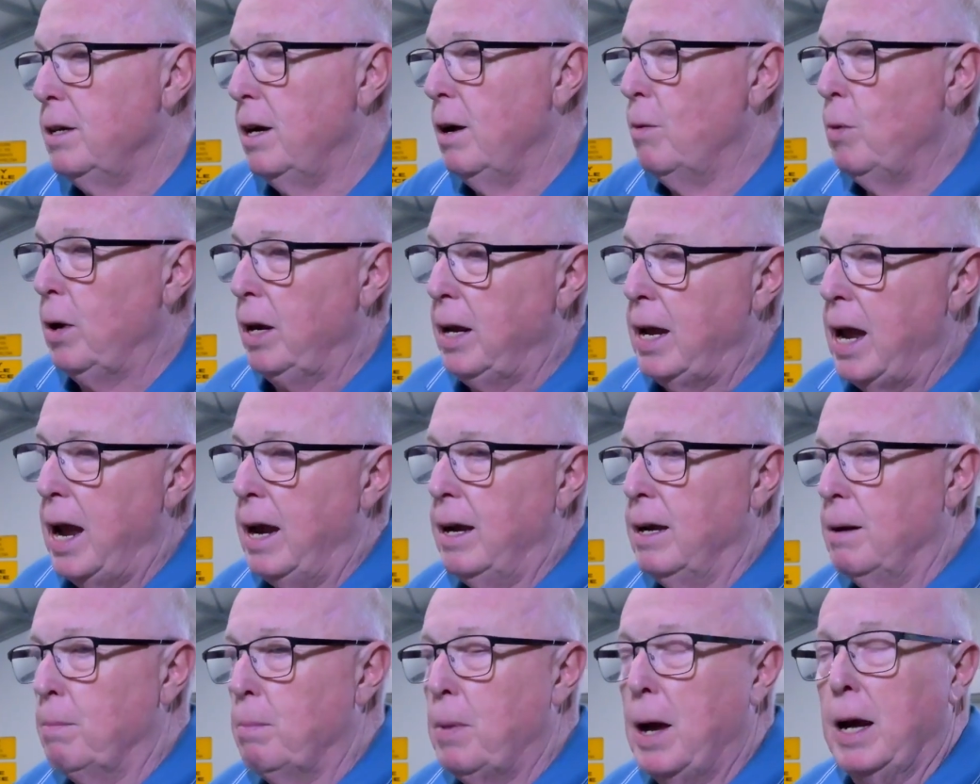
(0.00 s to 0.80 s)
We
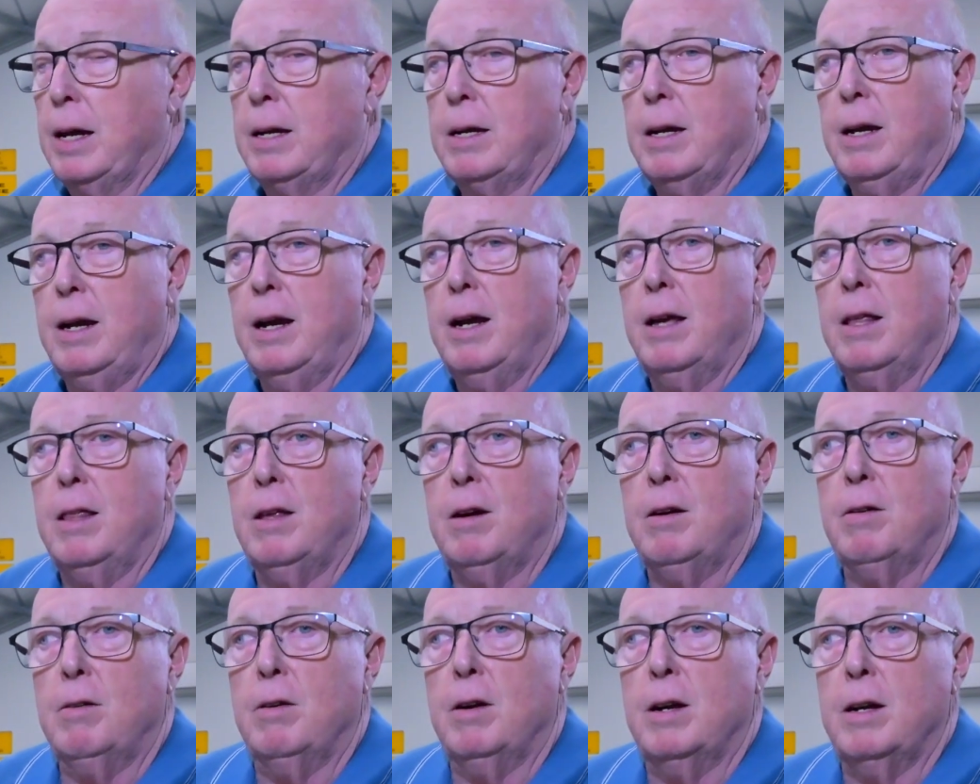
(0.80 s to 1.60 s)
ganged it back
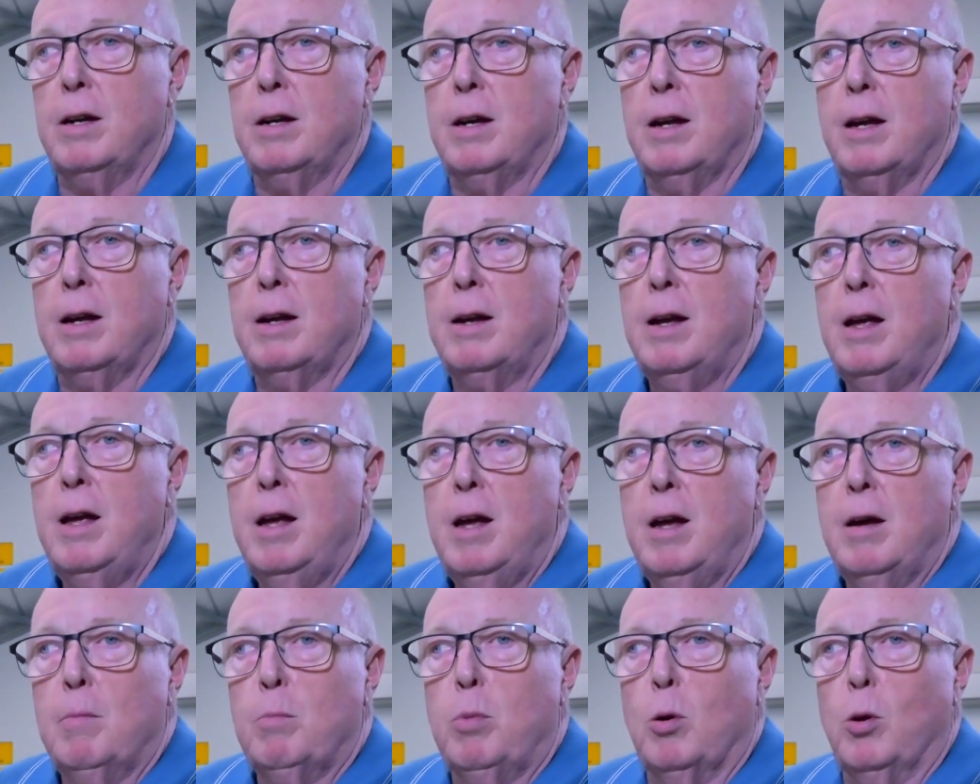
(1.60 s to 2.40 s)
together and
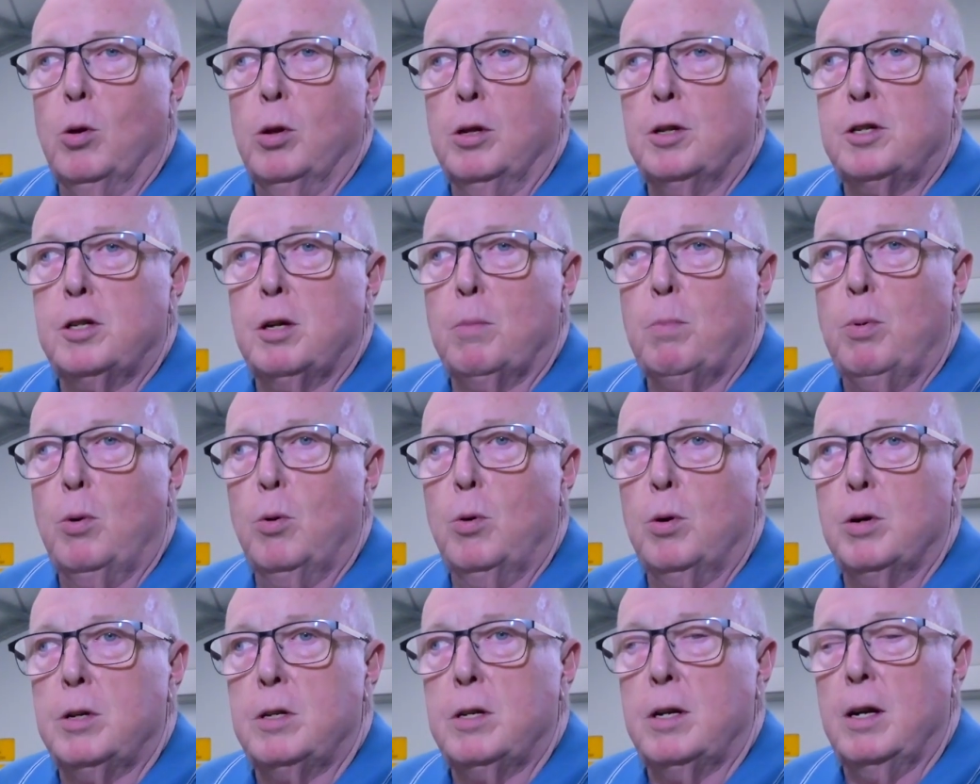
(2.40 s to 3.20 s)
put all the
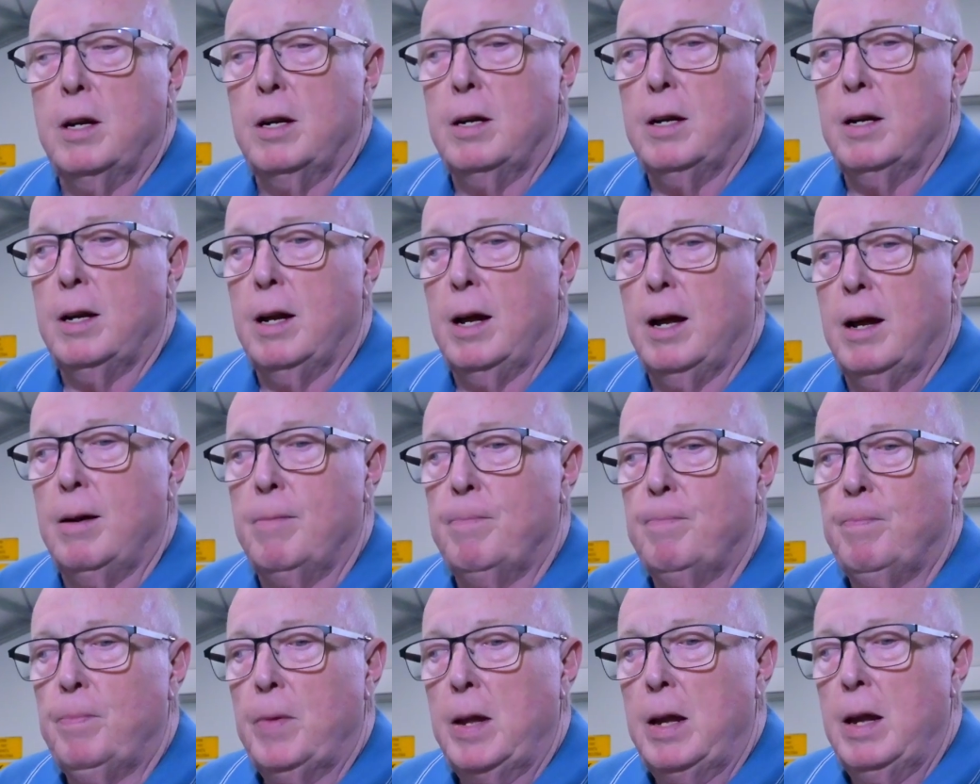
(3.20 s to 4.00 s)
supports, and a
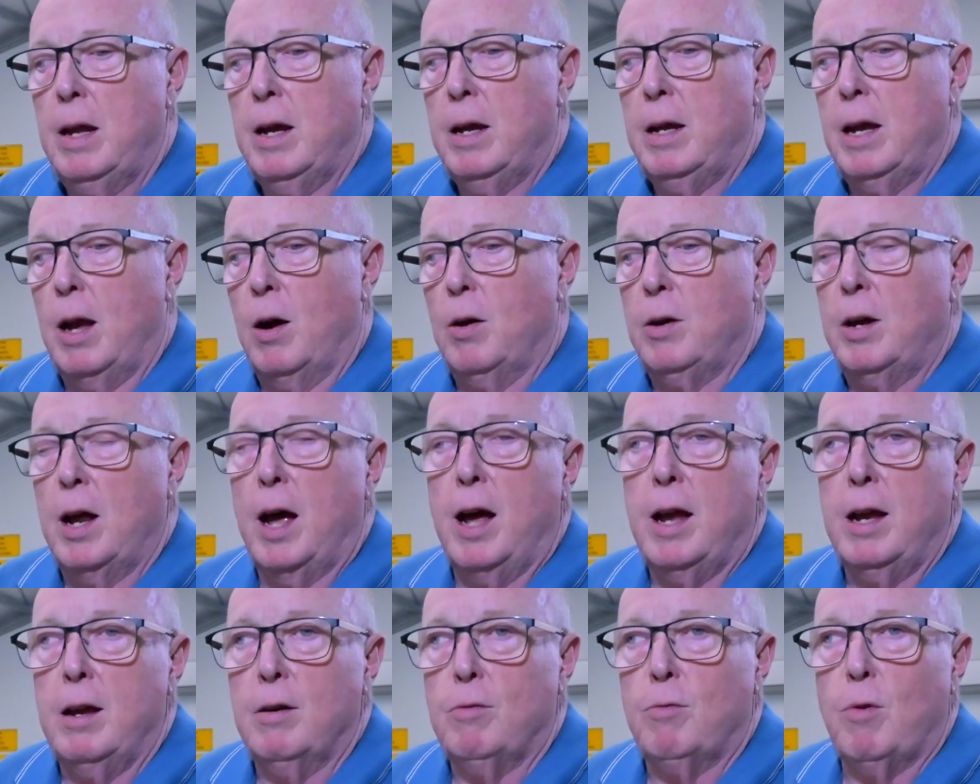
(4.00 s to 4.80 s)

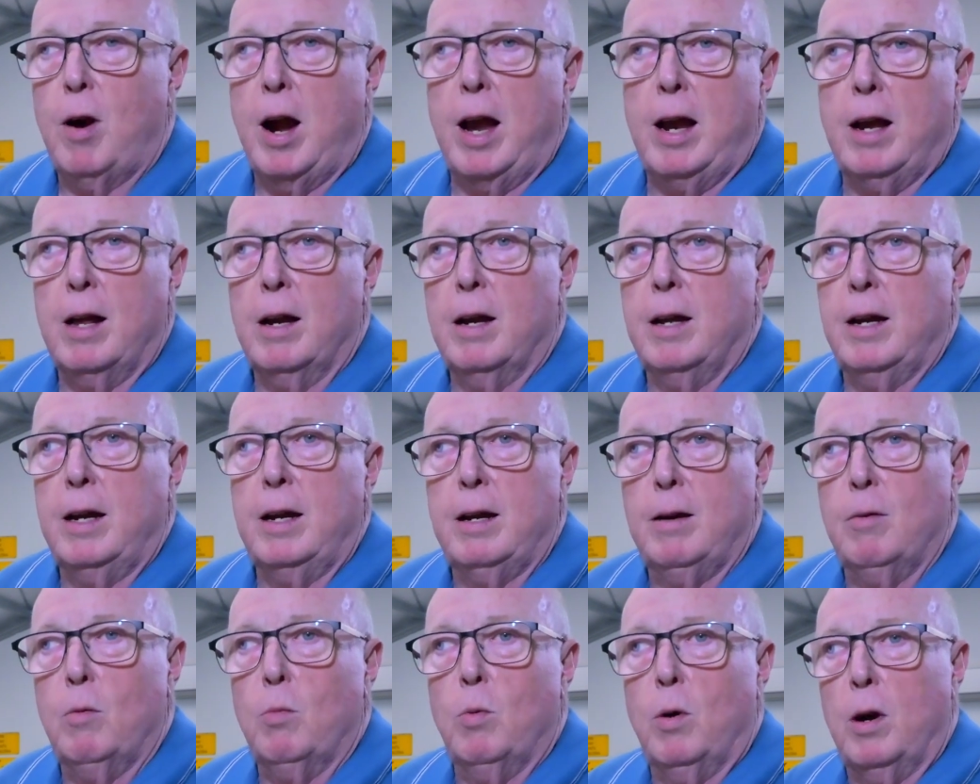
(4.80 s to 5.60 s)
day of
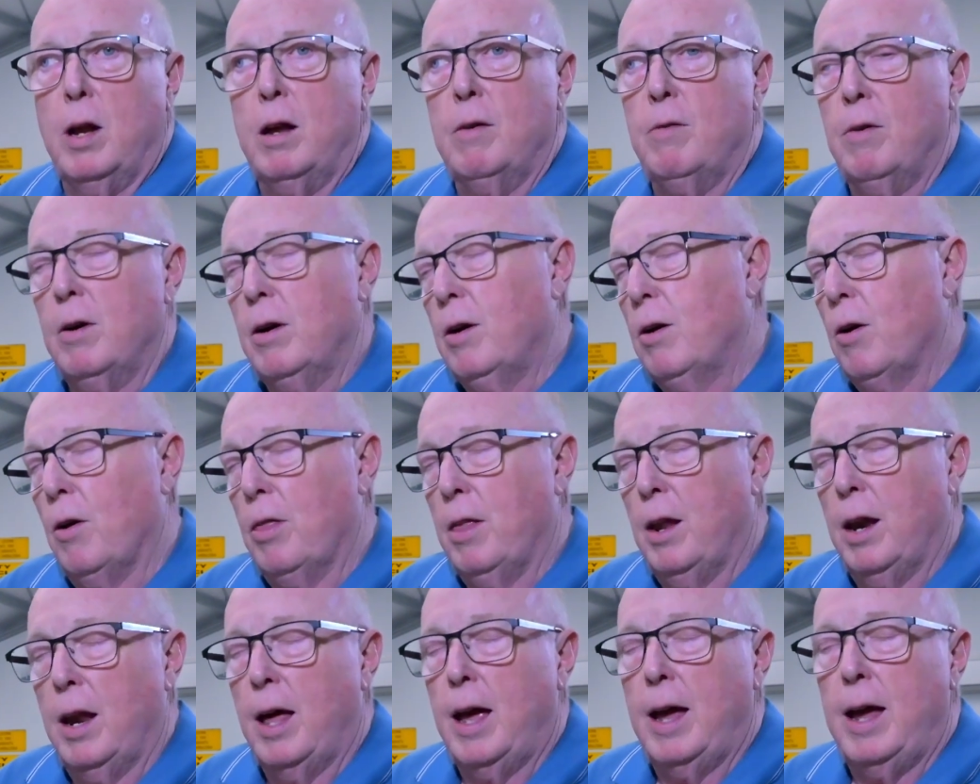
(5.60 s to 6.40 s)
wrangling, whatever, and got
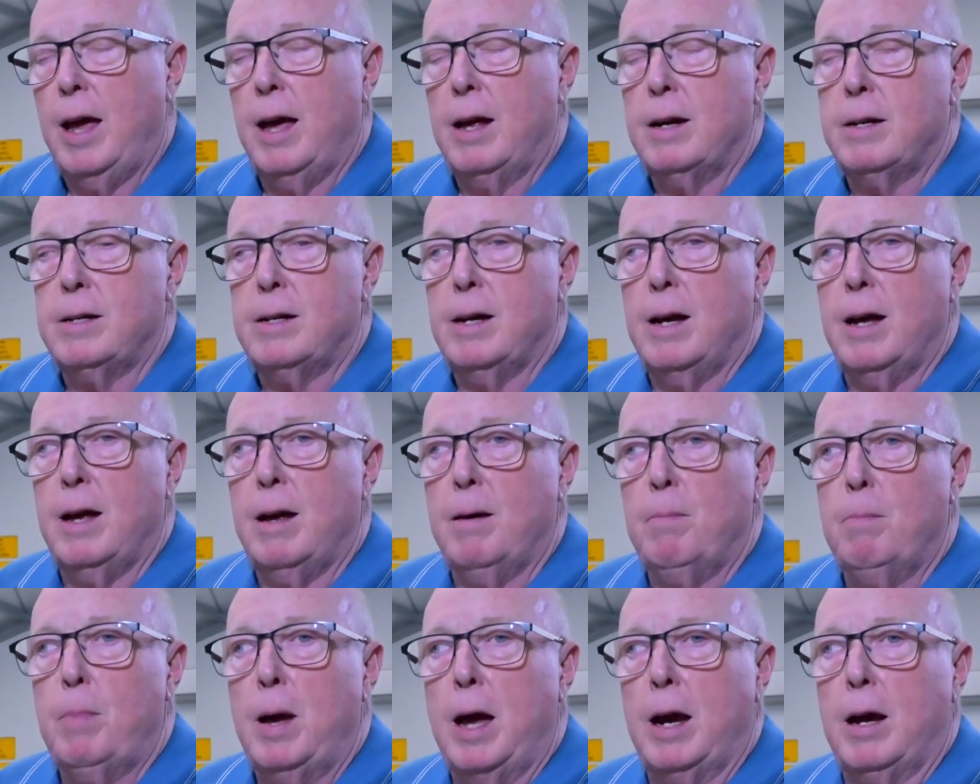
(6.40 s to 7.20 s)
the layout
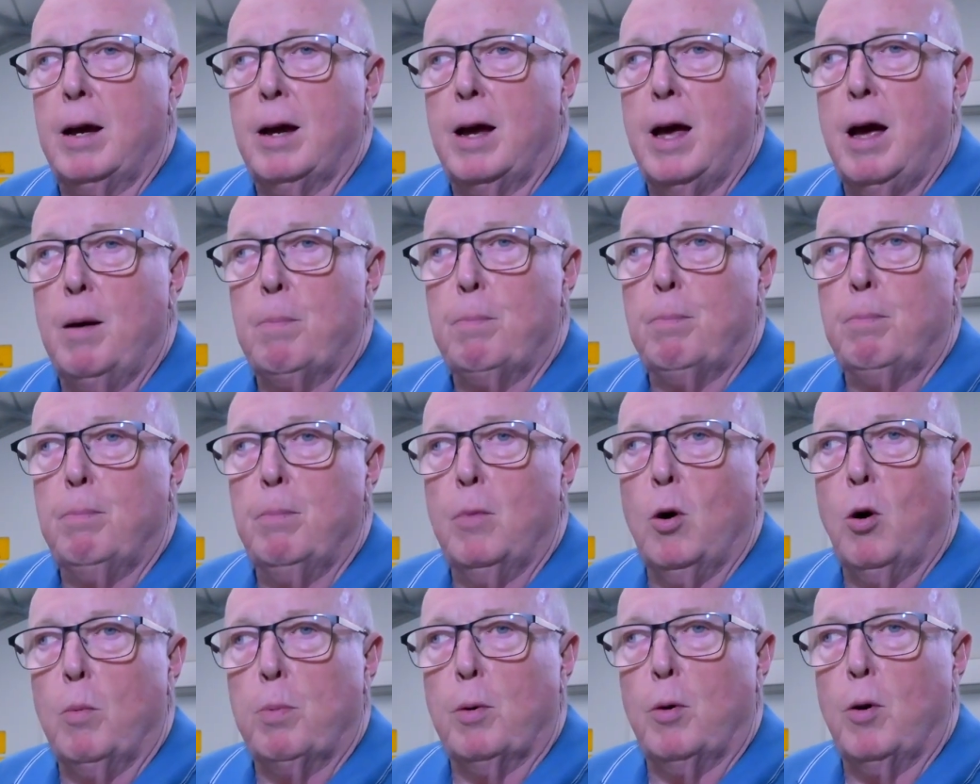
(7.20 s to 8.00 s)
back up
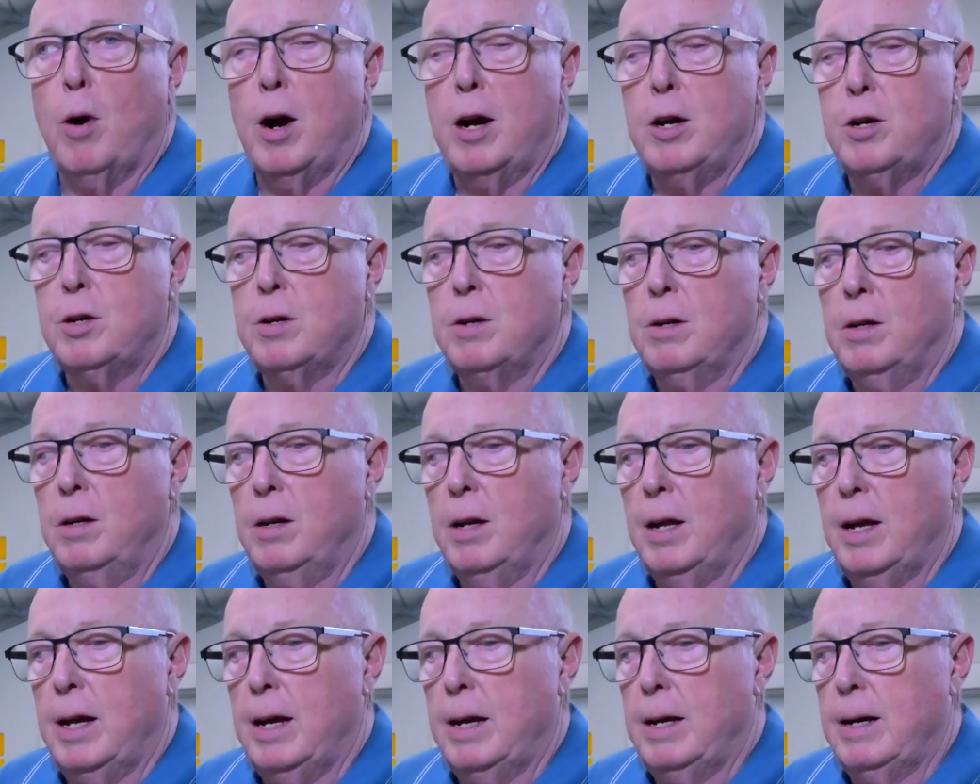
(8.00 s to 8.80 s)

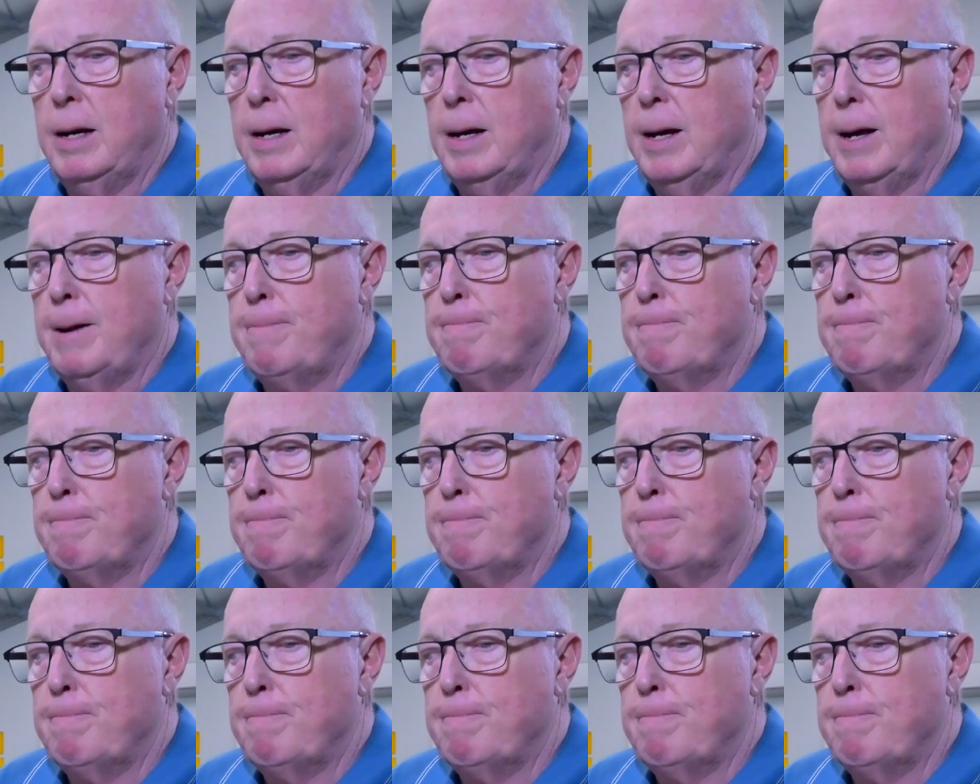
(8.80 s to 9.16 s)
operational. And